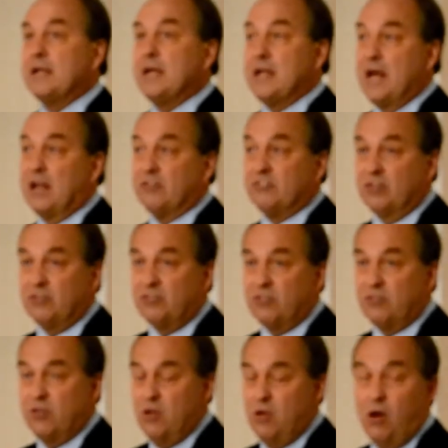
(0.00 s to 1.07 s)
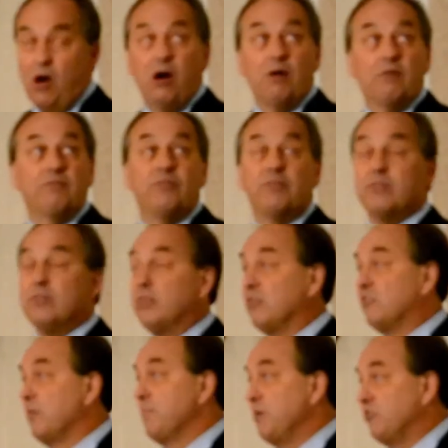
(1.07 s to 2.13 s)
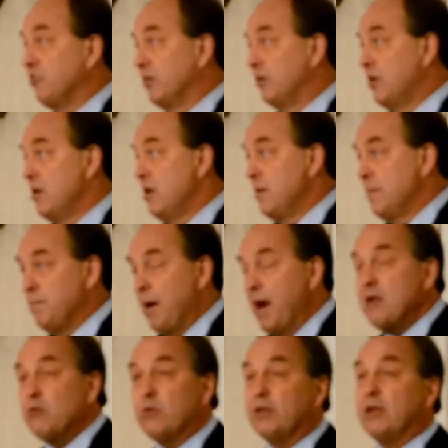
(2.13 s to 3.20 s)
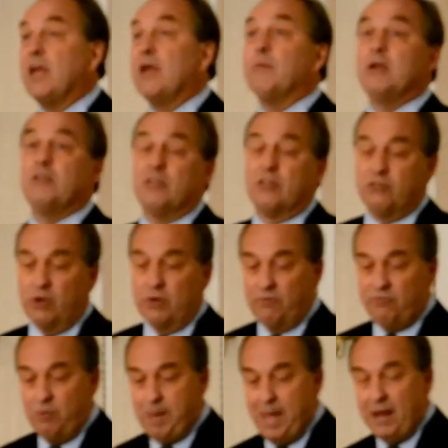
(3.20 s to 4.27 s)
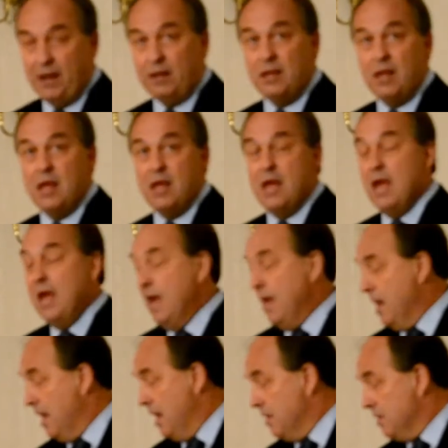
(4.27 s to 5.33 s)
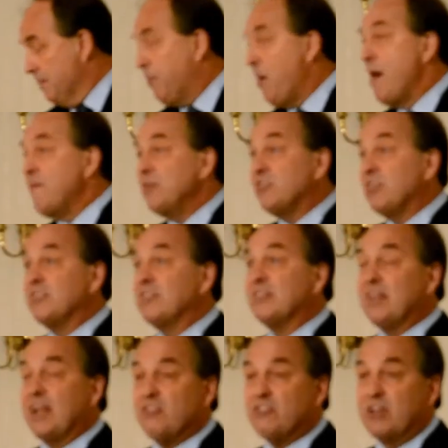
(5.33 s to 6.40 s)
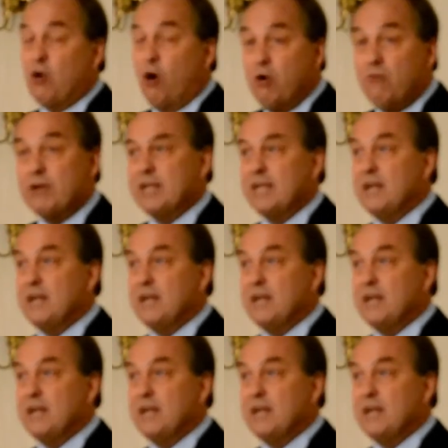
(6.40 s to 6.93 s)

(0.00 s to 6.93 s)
-line analysis of the submission by Northern Gateway to the Joint Review Panel. The province has essentially already